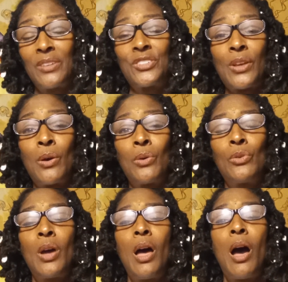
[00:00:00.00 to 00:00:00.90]

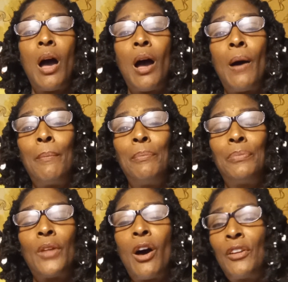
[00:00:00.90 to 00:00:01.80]
So
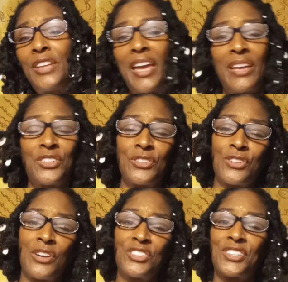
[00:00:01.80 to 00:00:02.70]
all the
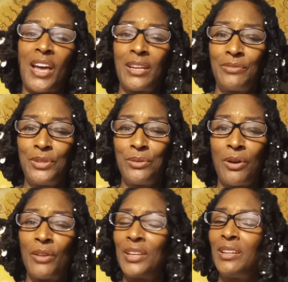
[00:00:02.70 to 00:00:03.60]
answers are inside of you.
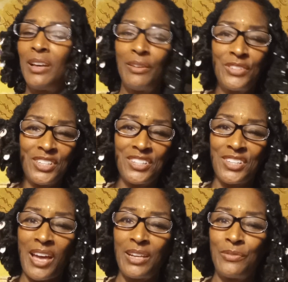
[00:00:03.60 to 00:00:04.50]
All the love is
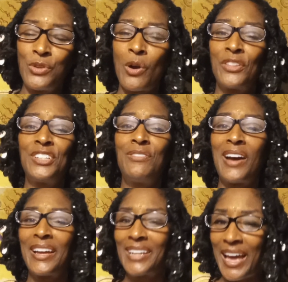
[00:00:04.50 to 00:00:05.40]
inside of you. All the
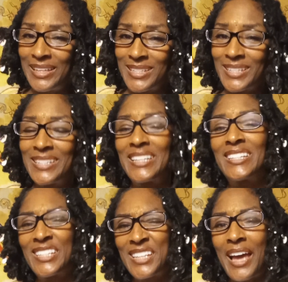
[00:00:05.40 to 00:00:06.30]
divine guidance is
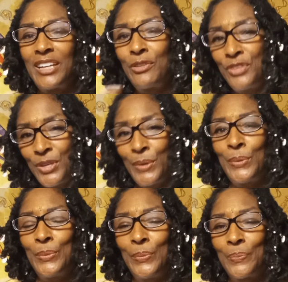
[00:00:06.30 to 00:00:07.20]
inside of
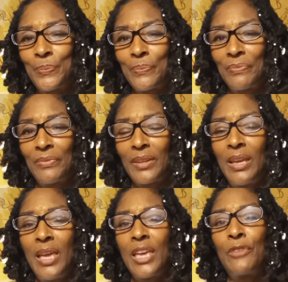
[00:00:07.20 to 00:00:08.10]
you.
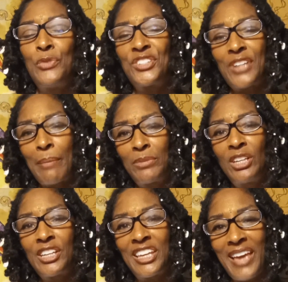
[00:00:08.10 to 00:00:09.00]
If we stop
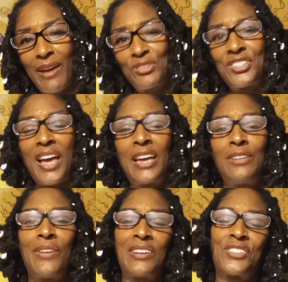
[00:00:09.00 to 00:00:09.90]
looking outside
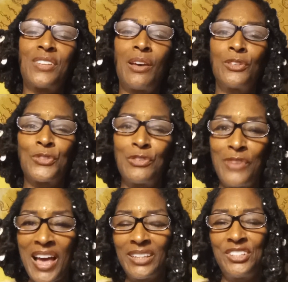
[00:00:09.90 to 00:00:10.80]
of ourselves for
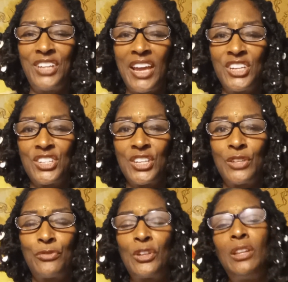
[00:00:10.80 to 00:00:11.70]

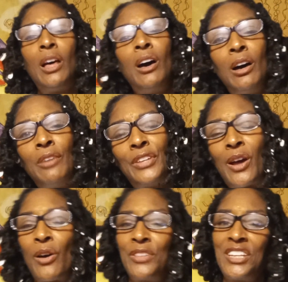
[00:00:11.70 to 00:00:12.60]
validation, for love, and
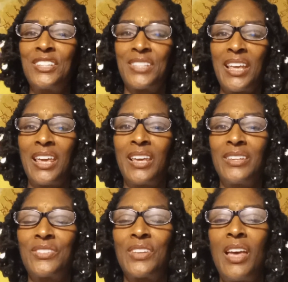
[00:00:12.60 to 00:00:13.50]
all these
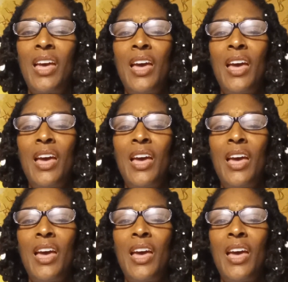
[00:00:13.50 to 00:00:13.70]
things,